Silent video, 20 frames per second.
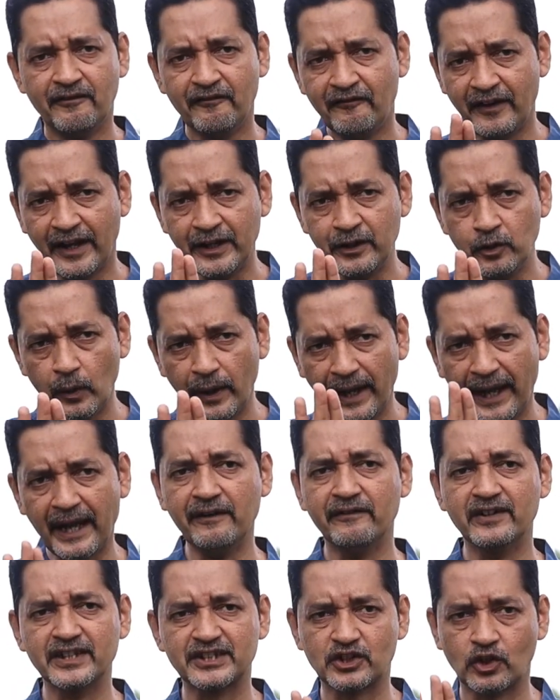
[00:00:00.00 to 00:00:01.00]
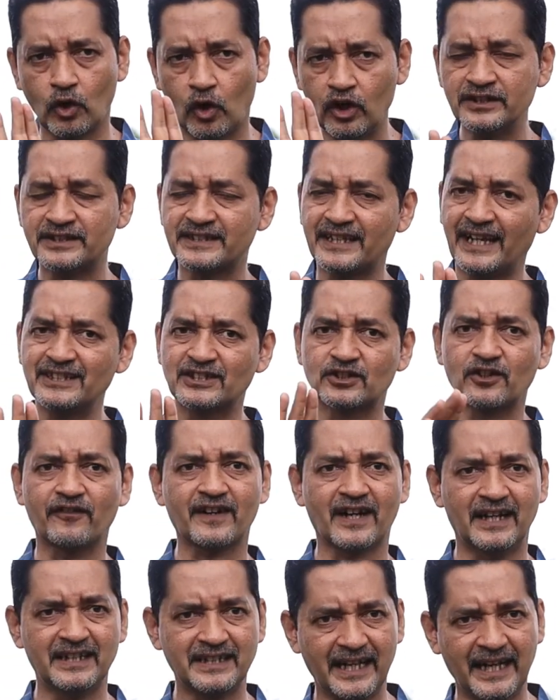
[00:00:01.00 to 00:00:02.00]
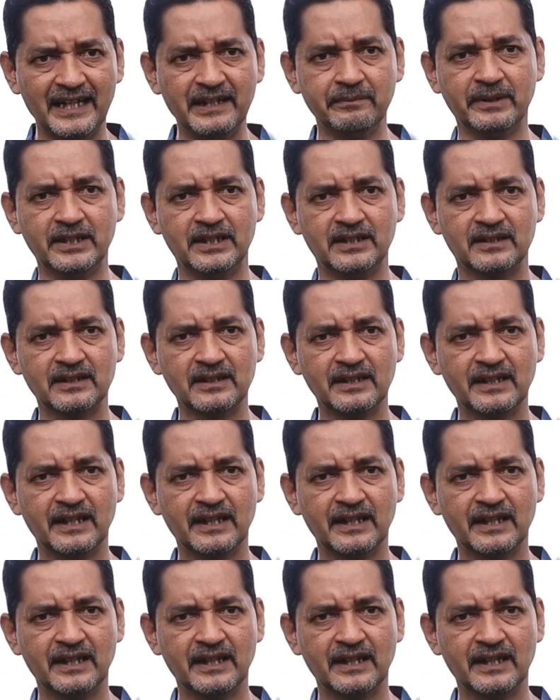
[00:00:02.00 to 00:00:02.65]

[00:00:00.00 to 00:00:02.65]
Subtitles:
When you have a strong sense of contentment,